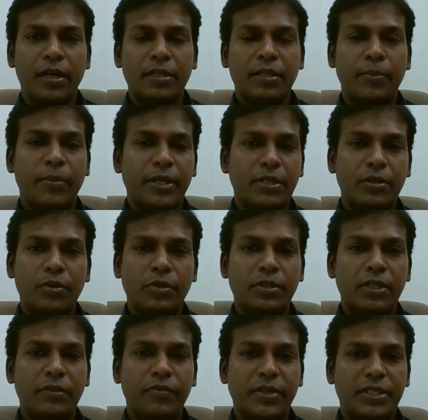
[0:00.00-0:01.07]
The major
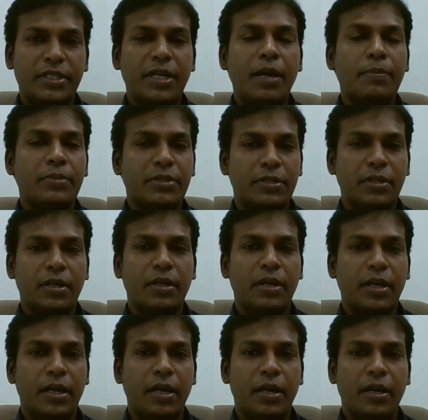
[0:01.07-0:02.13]
question which comes
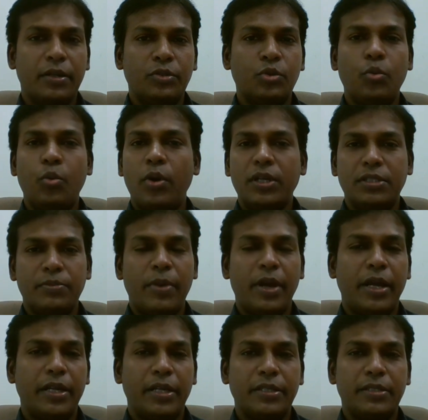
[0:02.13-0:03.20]
to one's
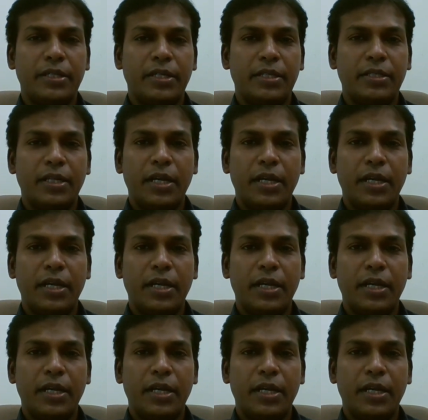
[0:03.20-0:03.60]
mind is that,